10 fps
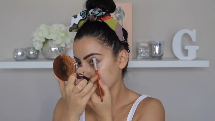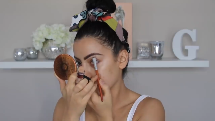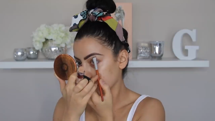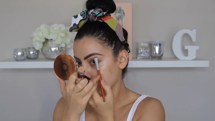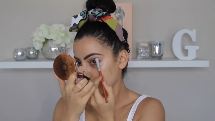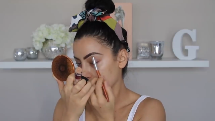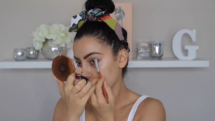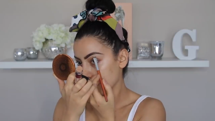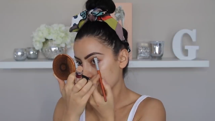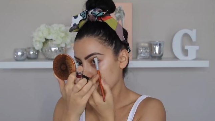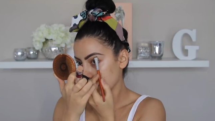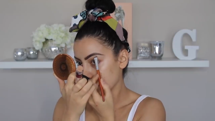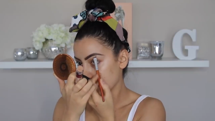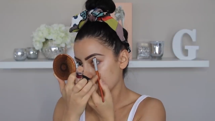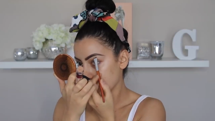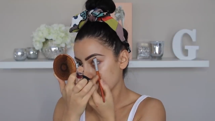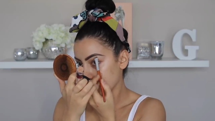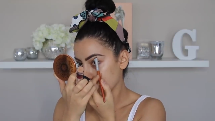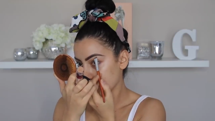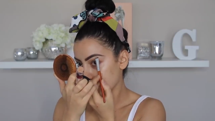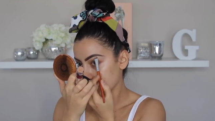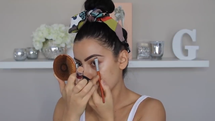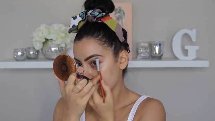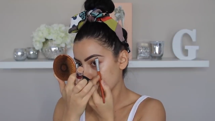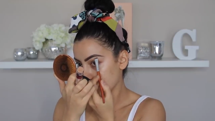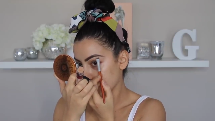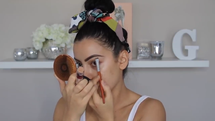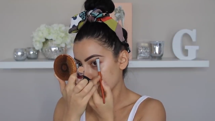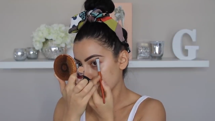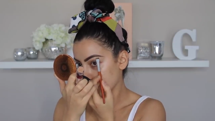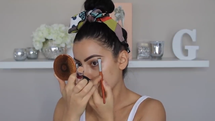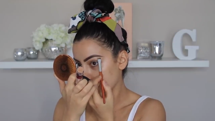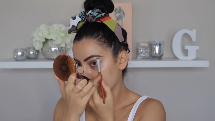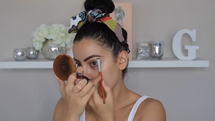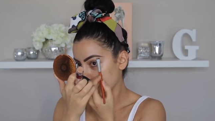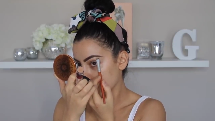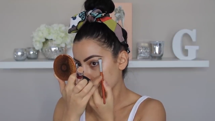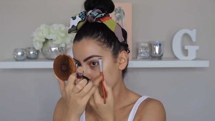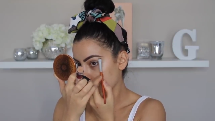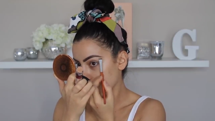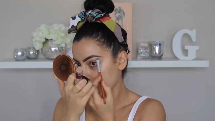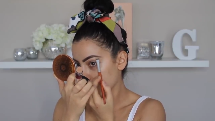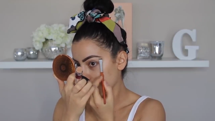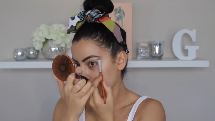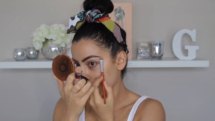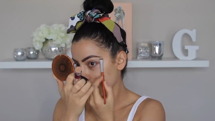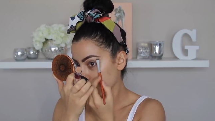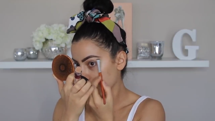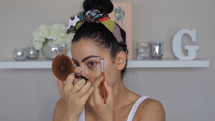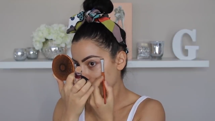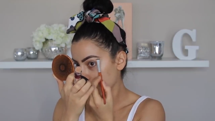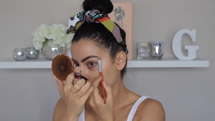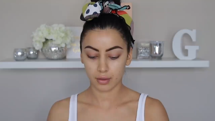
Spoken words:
(no one is talking)